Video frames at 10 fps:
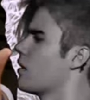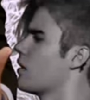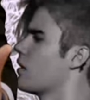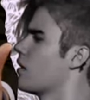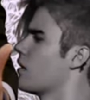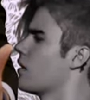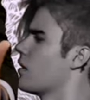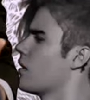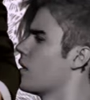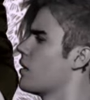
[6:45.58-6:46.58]

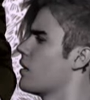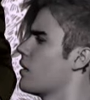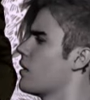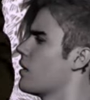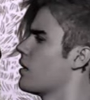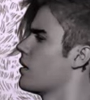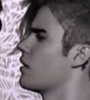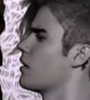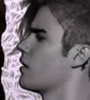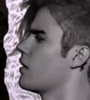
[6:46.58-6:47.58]

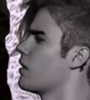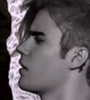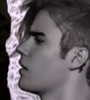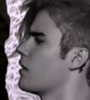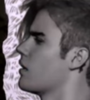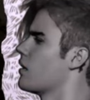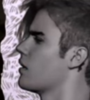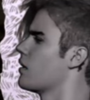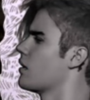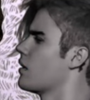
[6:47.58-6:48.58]

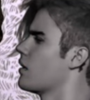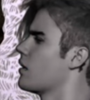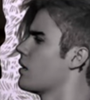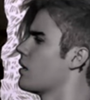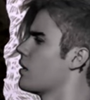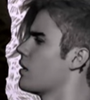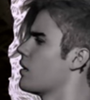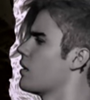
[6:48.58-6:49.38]
[no speech]